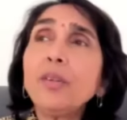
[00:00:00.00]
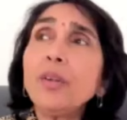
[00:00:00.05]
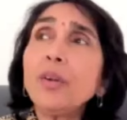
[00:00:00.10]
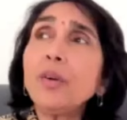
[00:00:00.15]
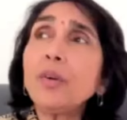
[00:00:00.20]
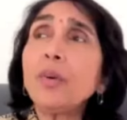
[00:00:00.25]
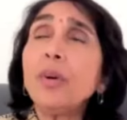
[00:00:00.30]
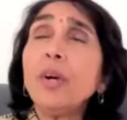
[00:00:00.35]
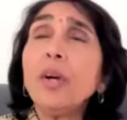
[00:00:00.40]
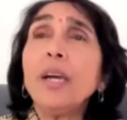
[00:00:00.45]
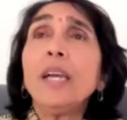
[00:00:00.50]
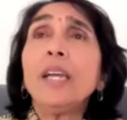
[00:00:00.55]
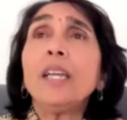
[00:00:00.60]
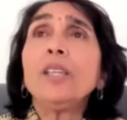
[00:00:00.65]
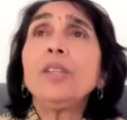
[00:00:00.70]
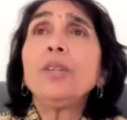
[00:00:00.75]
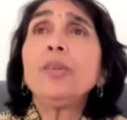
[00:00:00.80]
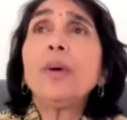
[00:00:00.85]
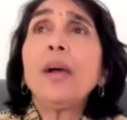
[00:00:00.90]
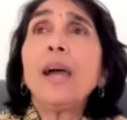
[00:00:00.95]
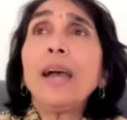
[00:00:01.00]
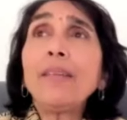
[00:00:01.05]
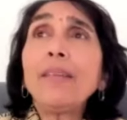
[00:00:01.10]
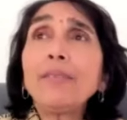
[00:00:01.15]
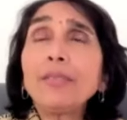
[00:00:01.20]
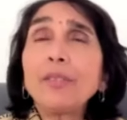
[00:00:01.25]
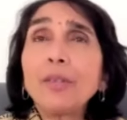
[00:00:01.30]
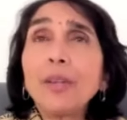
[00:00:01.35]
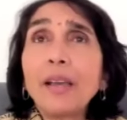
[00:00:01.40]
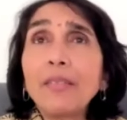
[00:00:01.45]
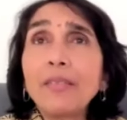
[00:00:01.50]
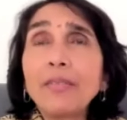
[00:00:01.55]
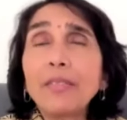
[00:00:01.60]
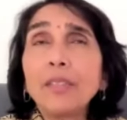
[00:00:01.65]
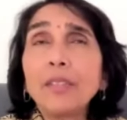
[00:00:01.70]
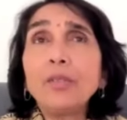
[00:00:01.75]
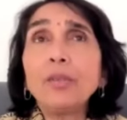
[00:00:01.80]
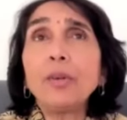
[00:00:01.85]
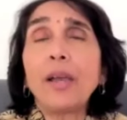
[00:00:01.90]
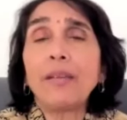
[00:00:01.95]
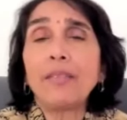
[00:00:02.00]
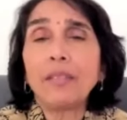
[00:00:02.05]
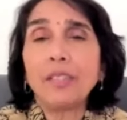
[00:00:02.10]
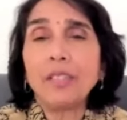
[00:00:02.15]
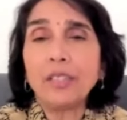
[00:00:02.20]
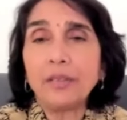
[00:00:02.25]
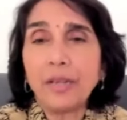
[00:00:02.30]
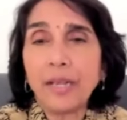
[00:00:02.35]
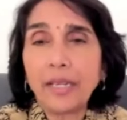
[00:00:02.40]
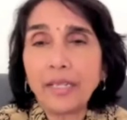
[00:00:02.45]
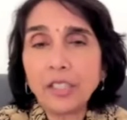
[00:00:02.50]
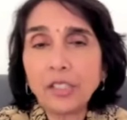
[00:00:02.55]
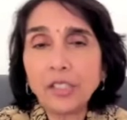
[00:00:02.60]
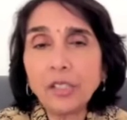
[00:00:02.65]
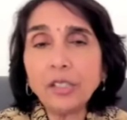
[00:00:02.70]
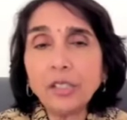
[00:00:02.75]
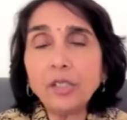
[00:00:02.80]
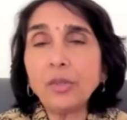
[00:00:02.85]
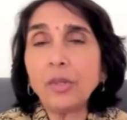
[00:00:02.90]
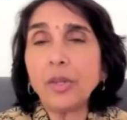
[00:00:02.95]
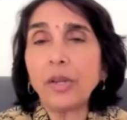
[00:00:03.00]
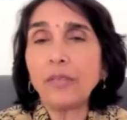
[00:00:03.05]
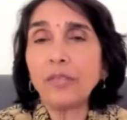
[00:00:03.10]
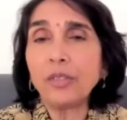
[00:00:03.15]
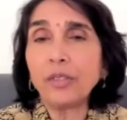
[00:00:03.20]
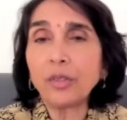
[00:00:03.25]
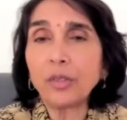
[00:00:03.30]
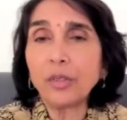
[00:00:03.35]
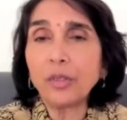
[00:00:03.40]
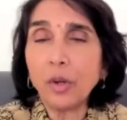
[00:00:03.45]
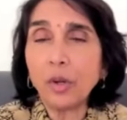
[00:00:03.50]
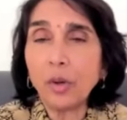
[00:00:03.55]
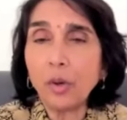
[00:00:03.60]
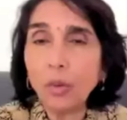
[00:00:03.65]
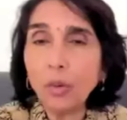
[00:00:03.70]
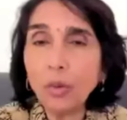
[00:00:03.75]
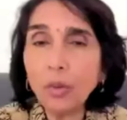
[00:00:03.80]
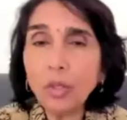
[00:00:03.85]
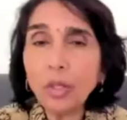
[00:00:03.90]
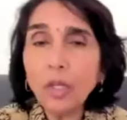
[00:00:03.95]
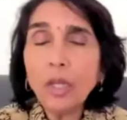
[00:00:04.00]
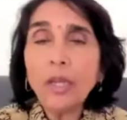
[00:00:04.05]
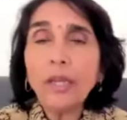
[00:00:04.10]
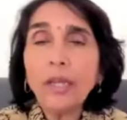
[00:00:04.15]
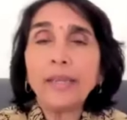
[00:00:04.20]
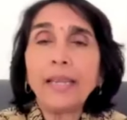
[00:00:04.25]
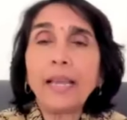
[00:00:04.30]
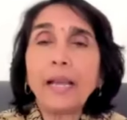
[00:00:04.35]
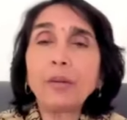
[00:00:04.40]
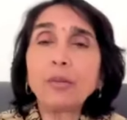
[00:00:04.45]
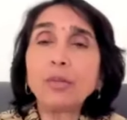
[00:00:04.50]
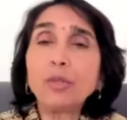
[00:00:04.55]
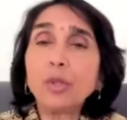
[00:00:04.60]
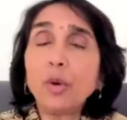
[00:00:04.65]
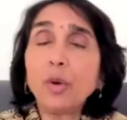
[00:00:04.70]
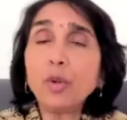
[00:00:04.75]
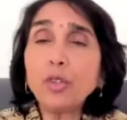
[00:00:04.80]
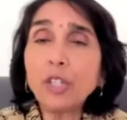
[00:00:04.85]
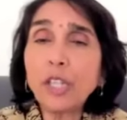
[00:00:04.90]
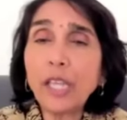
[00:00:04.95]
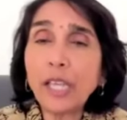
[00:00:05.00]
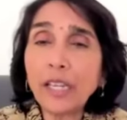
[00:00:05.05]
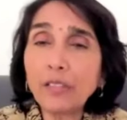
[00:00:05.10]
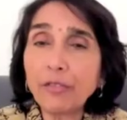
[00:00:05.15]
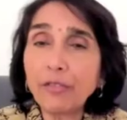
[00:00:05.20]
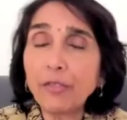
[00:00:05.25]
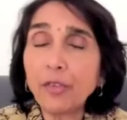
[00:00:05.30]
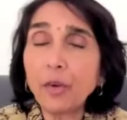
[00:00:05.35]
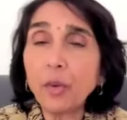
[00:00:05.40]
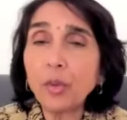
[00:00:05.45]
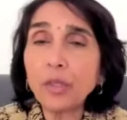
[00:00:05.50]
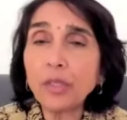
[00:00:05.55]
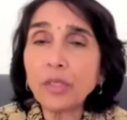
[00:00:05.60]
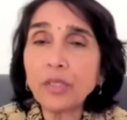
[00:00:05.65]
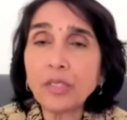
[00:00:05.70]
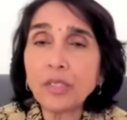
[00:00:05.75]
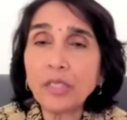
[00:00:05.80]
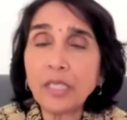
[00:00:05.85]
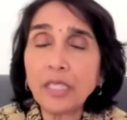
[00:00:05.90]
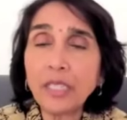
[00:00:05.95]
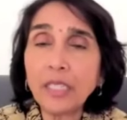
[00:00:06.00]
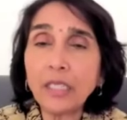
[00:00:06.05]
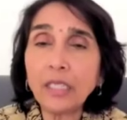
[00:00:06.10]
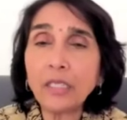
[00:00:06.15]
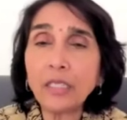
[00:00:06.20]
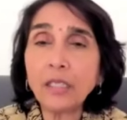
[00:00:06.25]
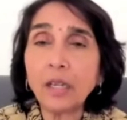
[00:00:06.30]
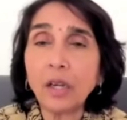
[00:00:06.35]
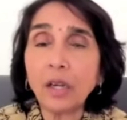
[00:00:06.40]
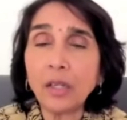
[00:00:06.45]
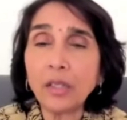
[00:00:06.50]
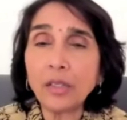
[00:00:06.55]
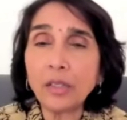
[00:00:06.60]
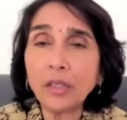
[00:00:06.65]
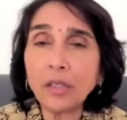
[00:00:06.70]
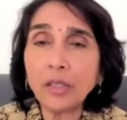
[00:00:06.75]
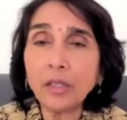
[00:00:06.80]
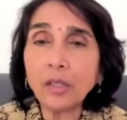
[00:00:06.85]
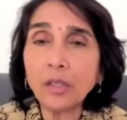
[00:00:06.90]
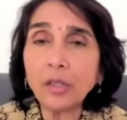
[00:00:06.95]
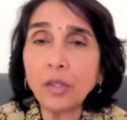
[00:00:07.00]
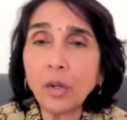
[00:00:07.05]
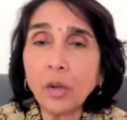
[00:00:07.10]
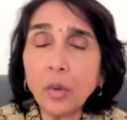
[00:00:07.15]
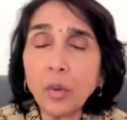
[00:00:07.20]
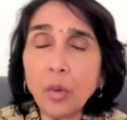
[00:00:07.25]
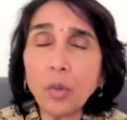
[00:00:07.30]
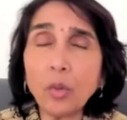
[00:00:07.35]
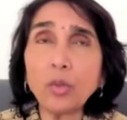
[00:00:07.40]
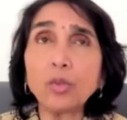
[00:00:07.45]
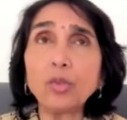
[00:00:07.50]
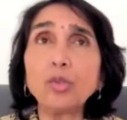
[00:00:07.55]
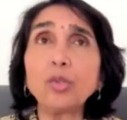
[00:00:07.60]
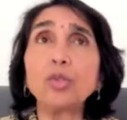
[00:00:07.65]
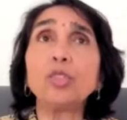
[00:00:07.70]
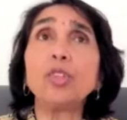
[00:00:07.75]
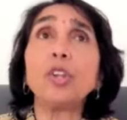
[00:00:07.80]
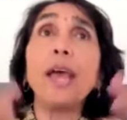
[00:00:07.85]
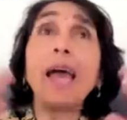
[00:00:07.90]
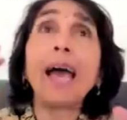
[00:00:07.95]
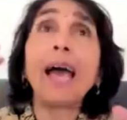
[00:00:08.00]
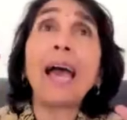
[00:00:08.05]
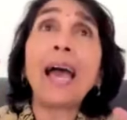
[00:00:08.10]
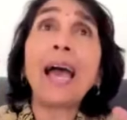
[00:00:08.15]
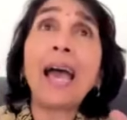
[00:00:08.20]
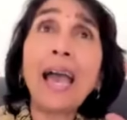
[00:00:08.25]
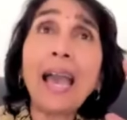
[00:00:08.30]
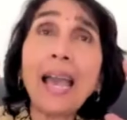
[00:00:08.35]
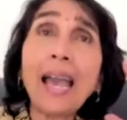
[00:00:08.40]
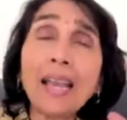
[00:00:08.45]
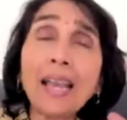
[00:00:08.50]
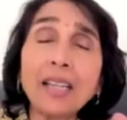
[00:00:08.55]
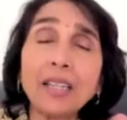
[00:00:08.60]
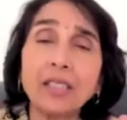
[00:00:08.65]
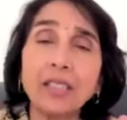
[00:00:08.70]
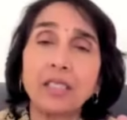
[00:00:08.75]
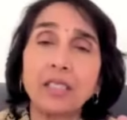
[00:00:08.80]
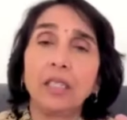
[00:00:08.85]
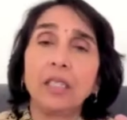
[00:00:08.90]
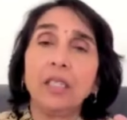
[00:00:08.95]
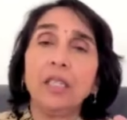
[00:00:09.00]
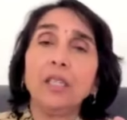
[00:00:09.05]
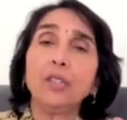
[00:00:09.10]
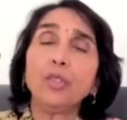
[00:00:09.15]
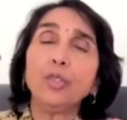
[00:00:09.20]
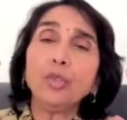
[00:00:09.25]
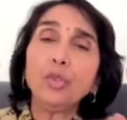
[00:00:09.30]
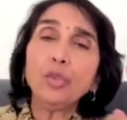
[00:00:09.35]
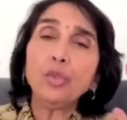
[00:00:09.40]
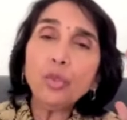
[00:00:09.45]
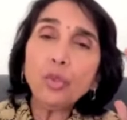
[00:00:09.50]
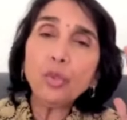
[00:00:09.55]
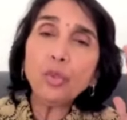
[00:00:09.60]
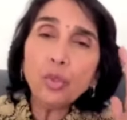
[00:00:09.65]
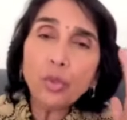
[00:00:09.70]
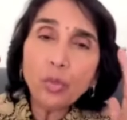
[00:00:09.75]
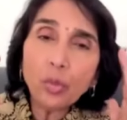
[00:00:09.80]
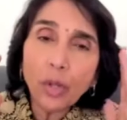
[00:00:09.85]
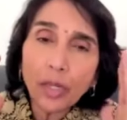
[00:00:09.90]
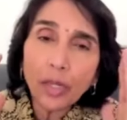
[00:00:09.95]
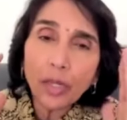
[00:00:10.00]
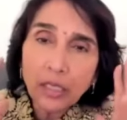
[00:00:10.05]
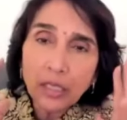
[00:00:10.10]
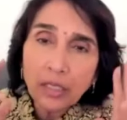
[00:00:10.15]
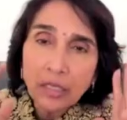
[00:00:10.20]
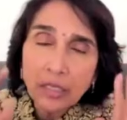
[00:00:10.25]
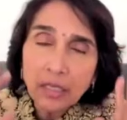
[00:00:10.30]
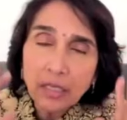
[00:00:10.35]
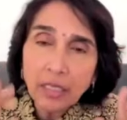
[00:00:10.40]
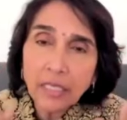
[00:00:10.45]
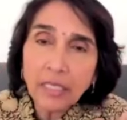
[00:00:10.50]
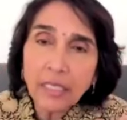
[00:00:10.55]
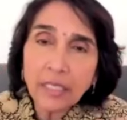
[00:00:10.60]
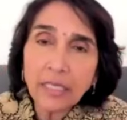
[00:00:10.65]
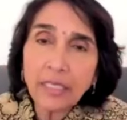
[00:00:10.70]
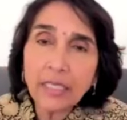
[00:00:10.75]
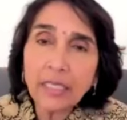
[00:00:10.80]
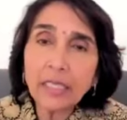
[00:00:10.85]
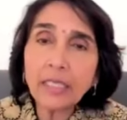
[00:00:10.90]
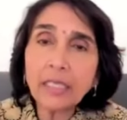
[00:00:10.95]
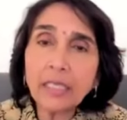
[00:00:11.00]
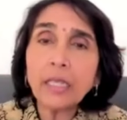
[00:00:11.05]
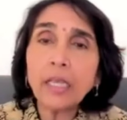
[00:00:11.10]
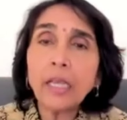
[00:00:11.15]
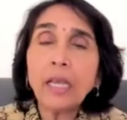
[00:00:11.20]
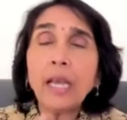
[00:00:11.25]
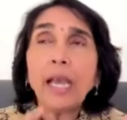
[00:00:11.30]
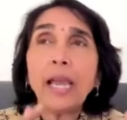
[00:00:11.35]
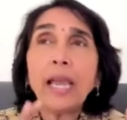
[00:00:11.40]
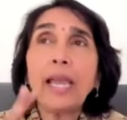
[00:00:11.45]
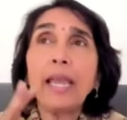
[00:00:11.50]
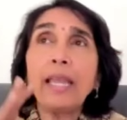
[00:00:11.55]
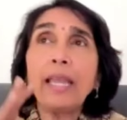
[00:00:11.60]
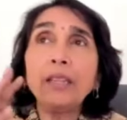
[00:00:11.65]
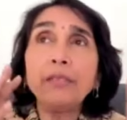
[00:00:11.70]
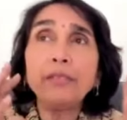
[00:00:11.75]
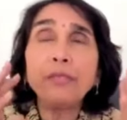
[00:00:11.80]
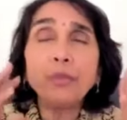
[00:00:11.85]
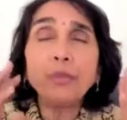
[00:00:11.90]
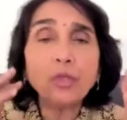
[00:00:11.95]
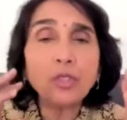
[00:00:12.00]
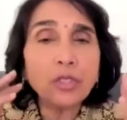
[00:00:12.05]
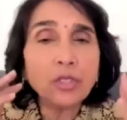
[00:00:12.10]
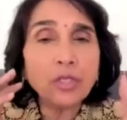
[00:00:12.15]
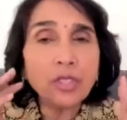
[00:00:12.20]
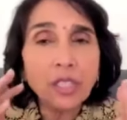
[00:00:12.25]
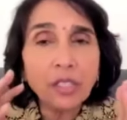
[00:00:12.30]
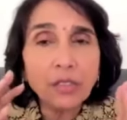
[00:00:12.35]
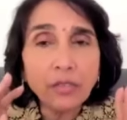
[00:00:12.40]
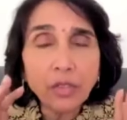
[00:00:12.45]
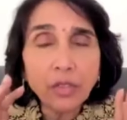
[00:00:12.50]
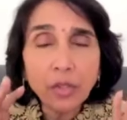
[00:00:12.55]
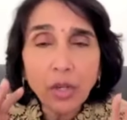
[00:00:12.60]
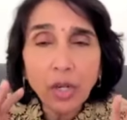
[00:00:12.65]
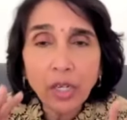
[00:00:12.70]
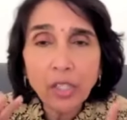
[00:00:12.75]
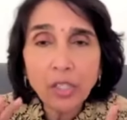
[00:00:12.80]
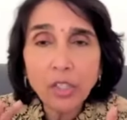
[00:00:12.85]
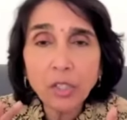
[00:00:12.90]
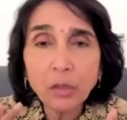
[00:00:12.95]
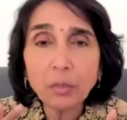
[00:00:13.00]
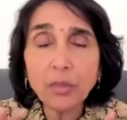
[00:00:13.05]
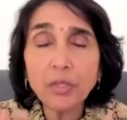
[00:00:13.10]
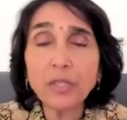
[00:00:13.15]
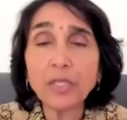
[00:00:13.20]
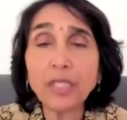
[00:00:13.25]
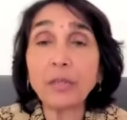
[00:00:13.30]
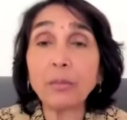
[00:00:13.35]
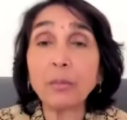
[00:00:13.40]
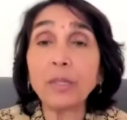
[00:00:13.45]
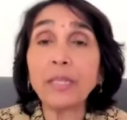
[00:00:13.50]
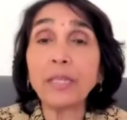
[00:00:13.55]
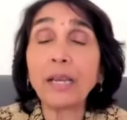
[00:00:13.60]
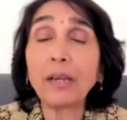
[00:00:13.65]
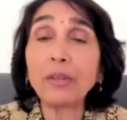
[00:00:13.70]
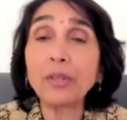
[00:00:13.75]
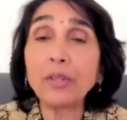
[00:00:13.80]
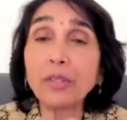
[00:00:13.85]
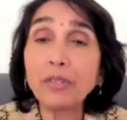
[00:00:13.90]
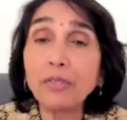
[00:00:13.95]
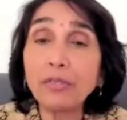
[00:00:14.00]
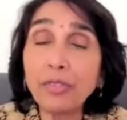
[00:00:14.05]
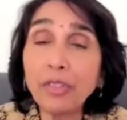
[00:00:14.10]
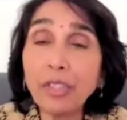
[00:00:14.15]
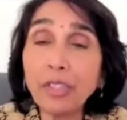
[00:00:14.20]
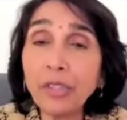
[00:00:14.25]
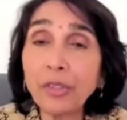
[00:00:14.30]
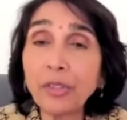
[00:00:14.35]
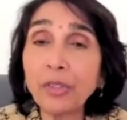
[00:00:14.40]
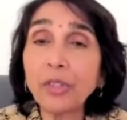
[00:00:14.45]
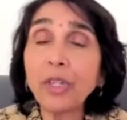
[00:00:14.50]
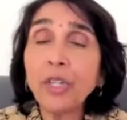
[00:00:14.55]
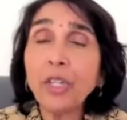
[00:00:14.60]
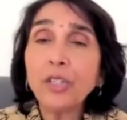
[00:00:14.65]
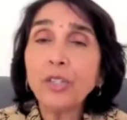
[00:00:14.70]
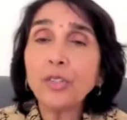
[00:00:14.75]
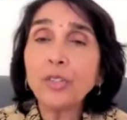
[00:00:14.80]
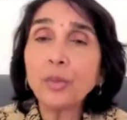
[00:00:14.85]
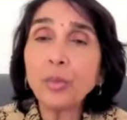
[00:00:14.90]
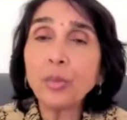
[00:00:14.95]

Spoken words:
No, you have to have, you have a direction, you have your goal. Now don't get focused in on the goal. Act, do what is needed. And if you just give your 100% without the fear, the